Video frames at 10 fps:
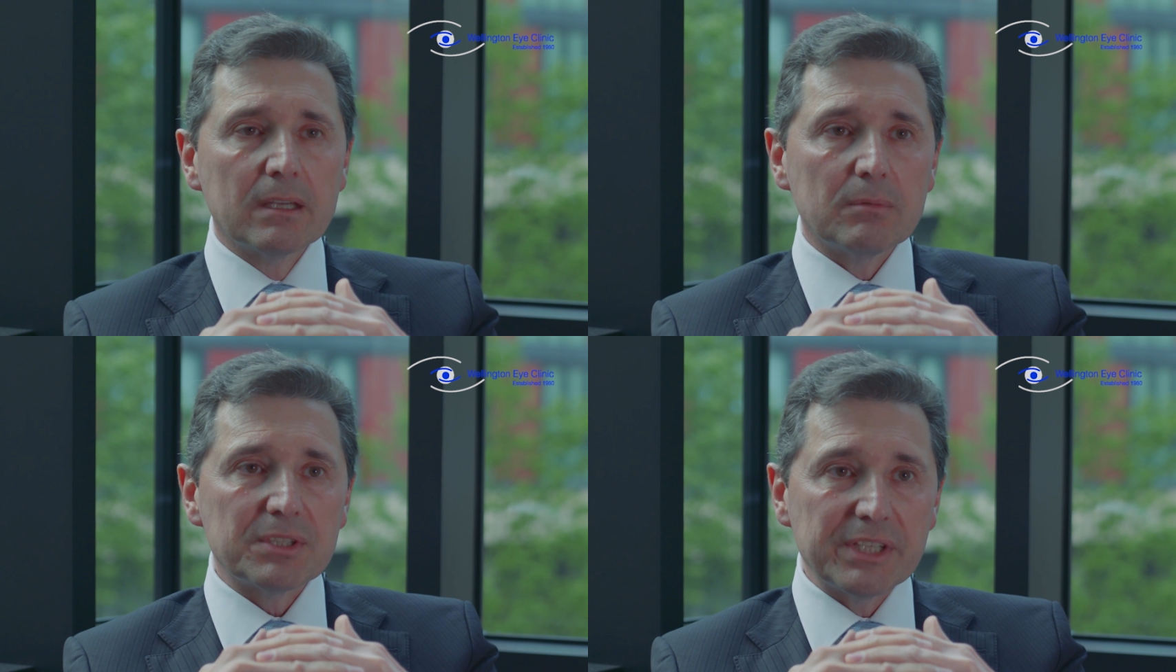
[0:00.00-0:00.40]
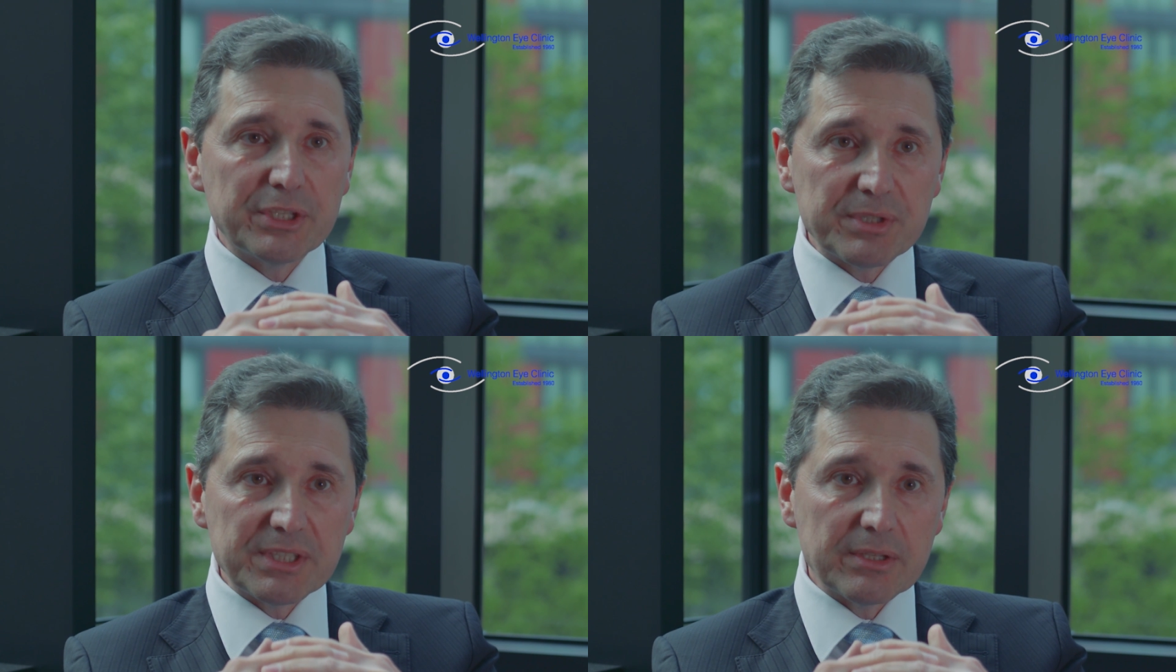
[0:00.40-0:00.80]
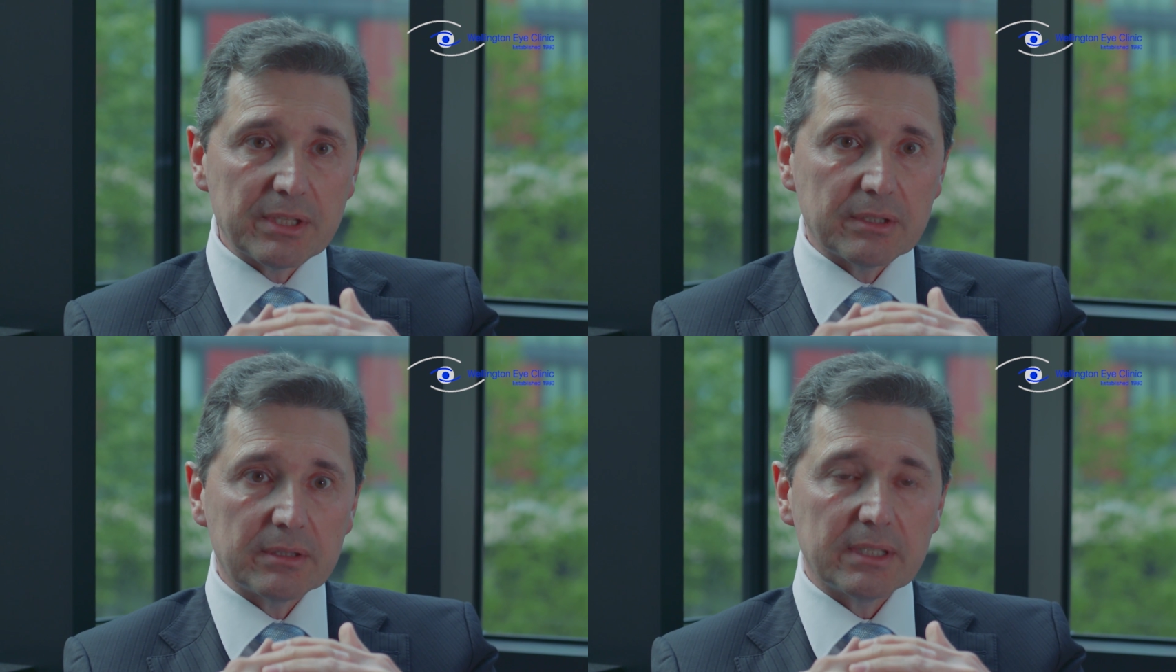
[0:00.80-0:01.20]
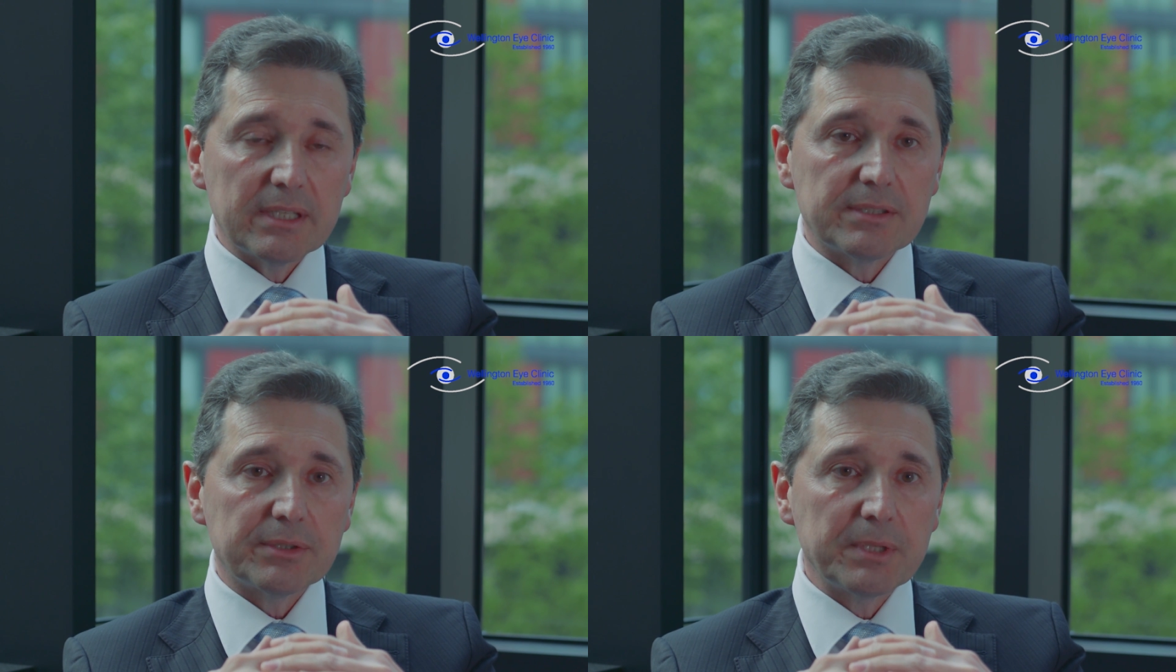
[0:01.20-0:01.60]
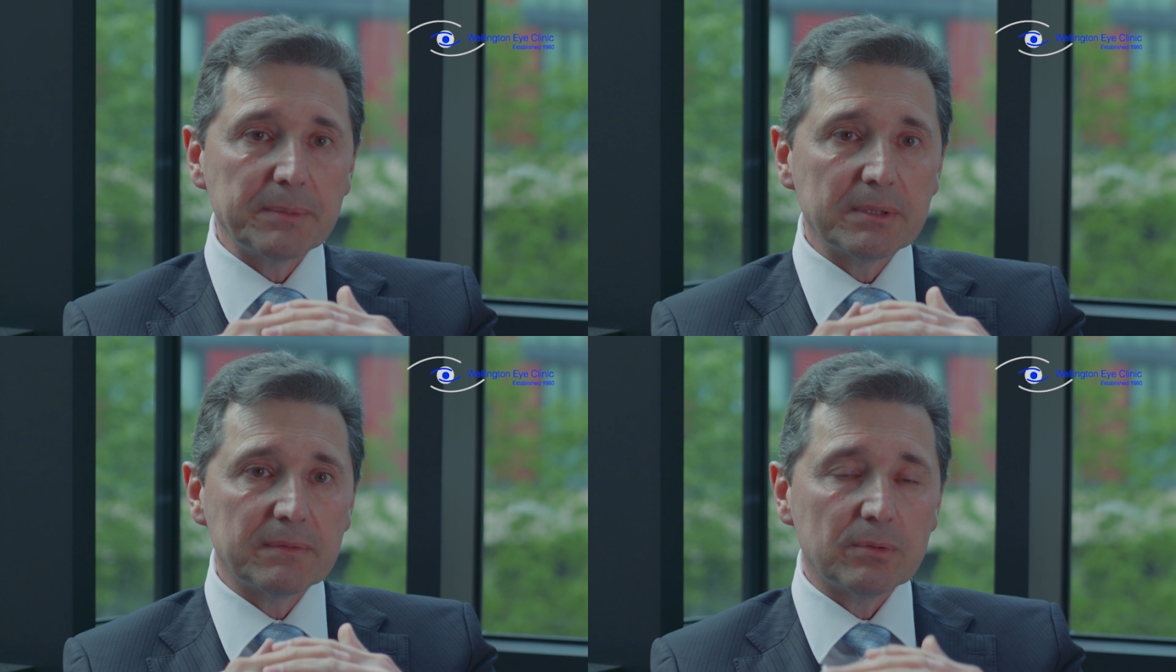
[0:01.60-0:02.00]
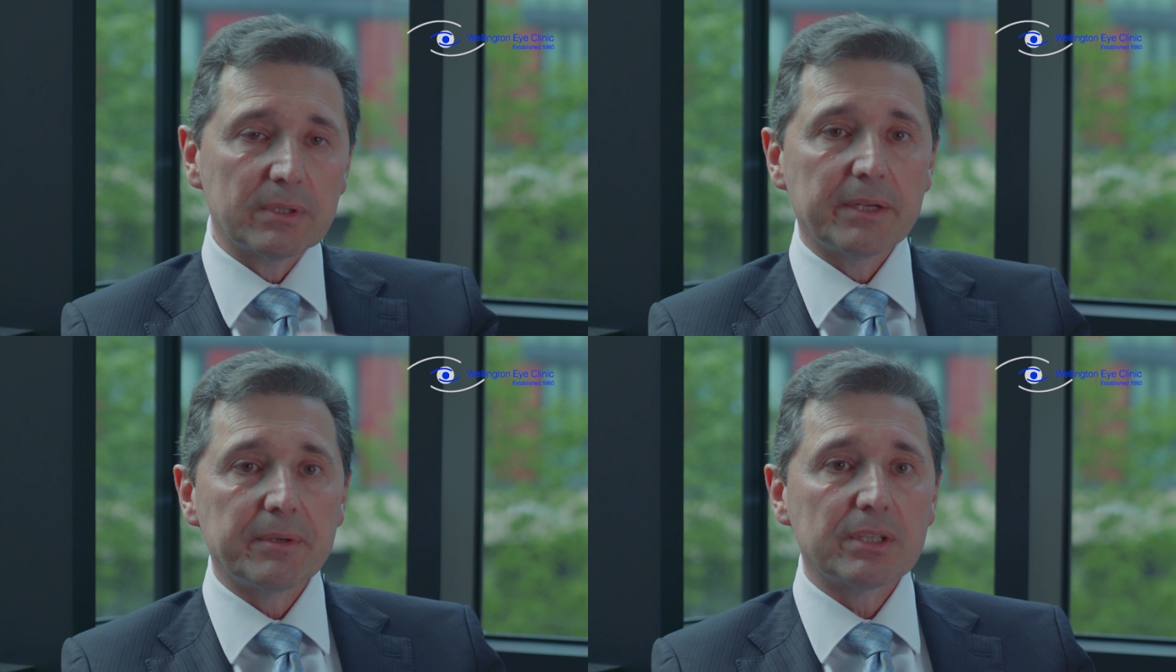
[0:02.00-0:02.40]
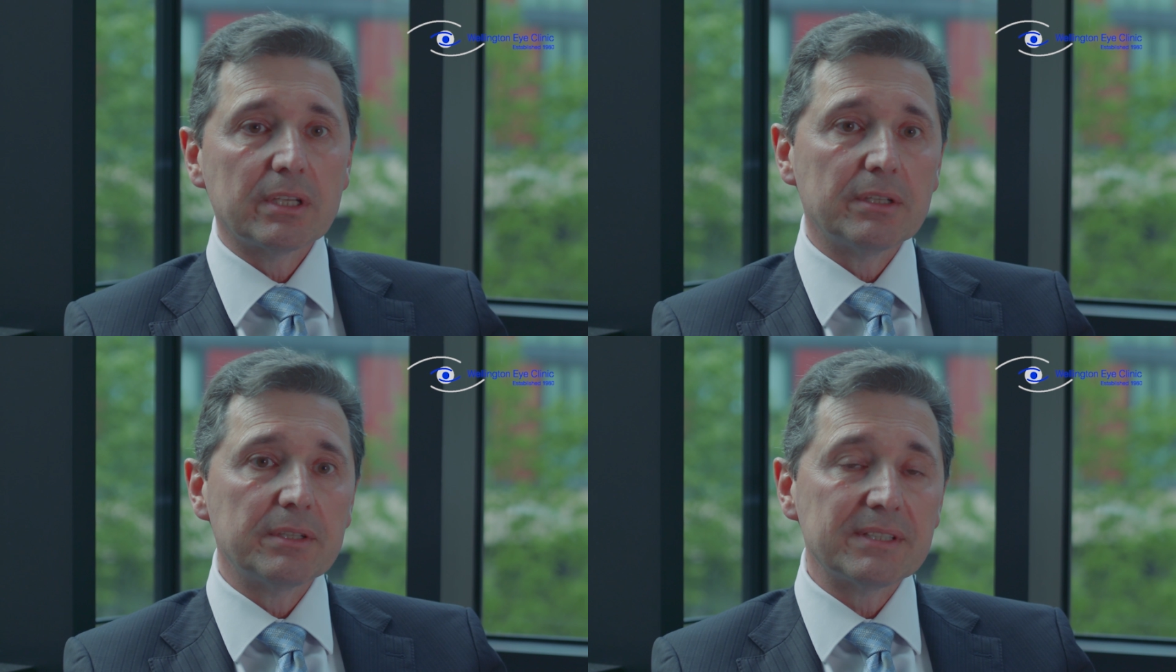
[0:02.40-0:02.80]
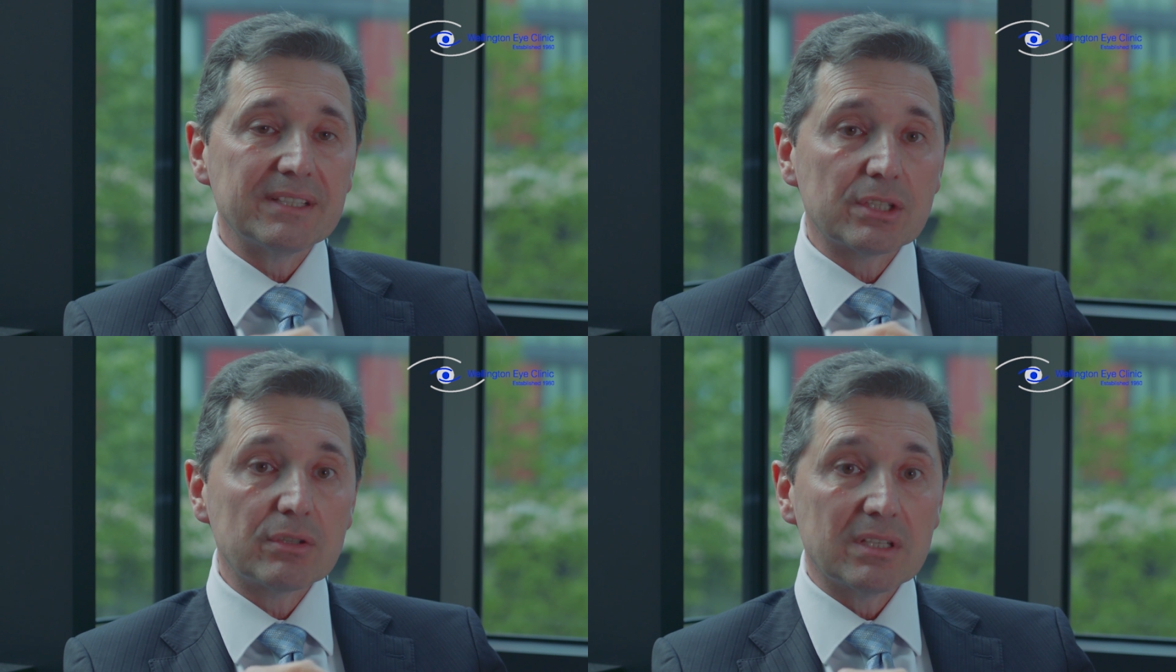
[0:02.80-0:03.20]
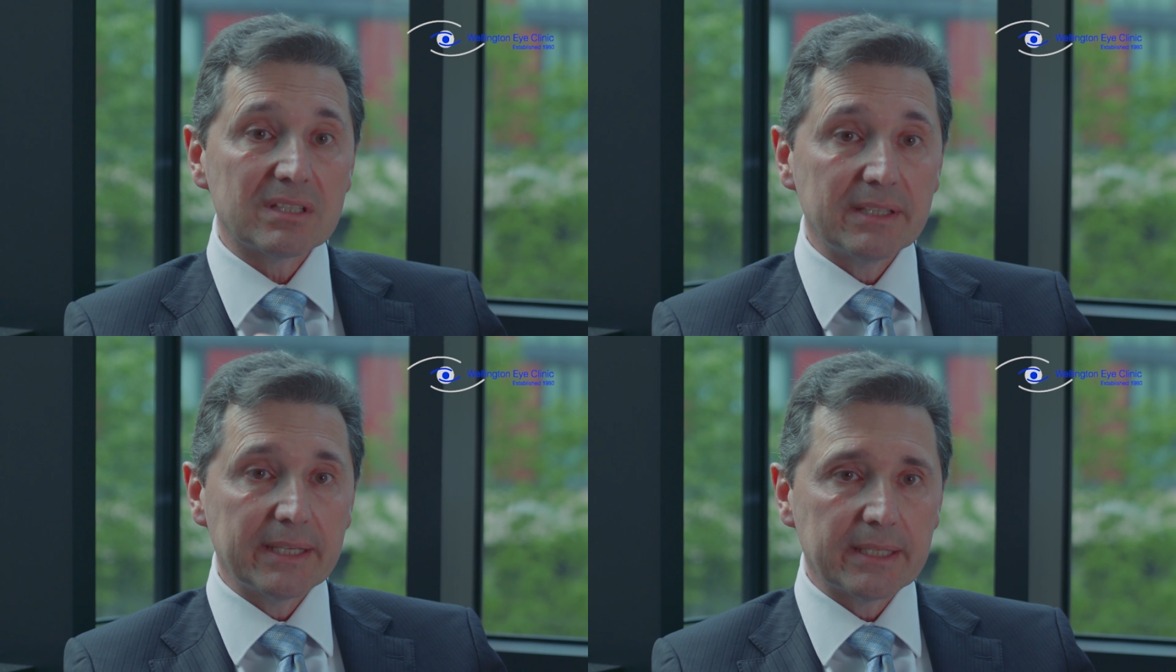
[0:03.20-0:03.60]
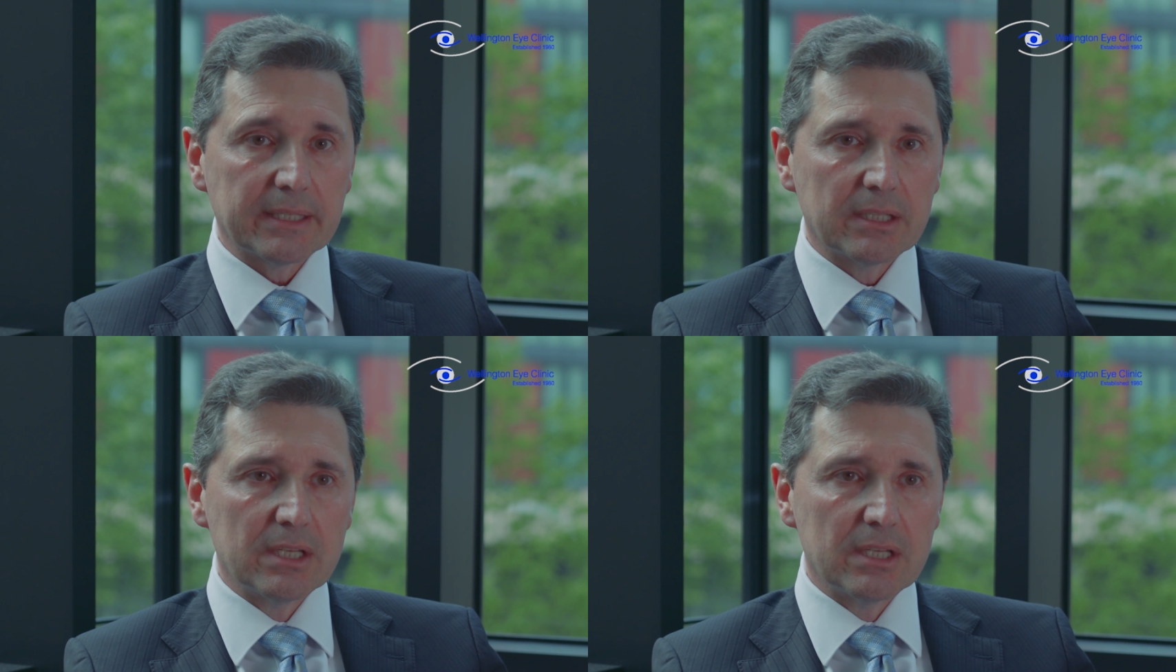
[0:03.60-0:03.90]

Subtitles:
What's interesting though is the treatment for keratoconus is cross-linking.